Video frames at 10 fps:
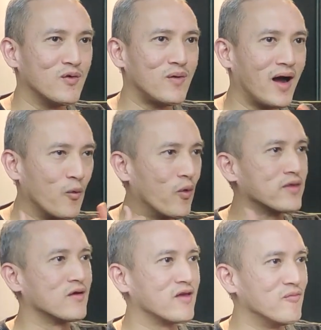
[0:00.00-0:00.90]
I
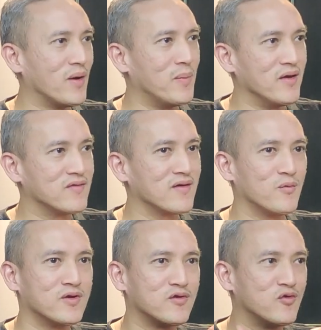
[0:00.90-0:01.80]
wanted to give my best. I
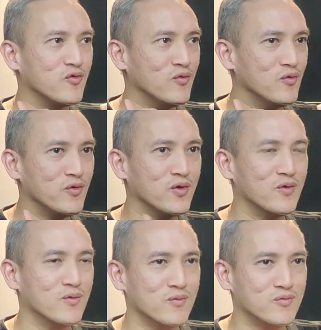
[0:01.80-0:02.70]
wanted
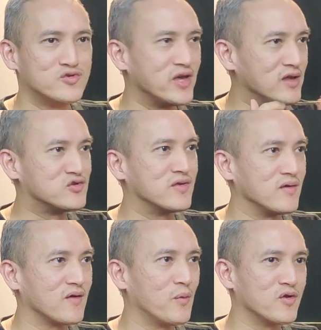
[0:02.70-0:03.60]
to, change
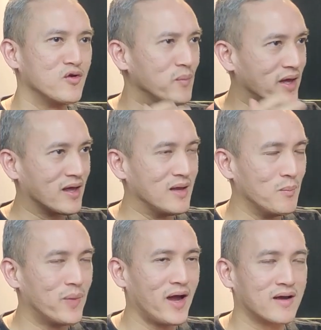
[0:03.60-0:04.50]
things. I wanted to make an
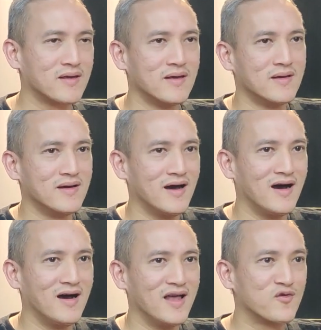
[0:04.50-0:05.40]
impact.
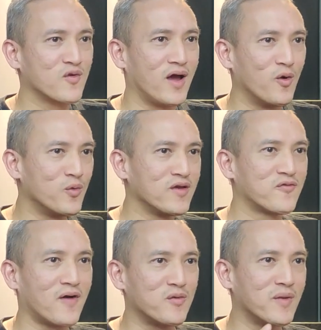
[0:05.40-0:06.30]
And so I always
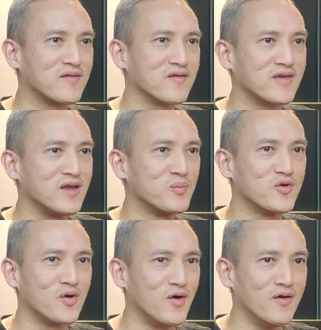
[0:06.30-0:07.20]
found myself getting
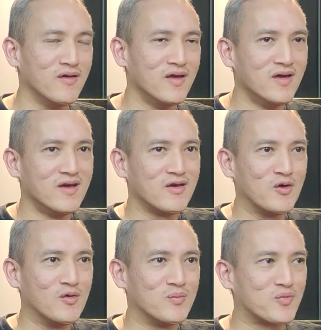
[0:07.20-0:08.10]
put on,
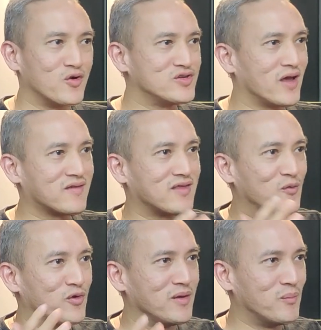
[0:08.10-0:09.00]
projects that
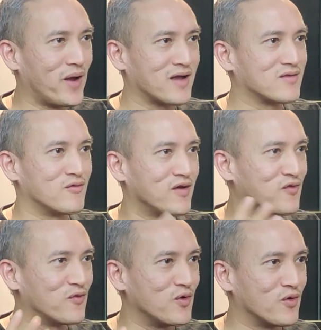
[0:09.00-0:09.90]
would impact the rest
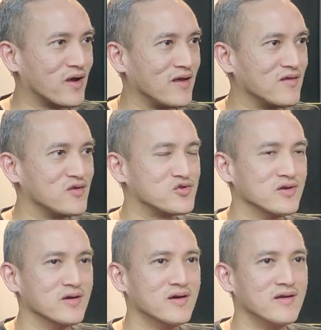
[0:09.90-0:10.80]
of the
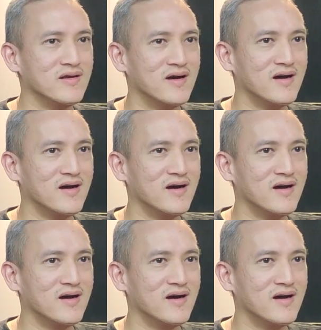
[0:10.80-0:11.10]
organization.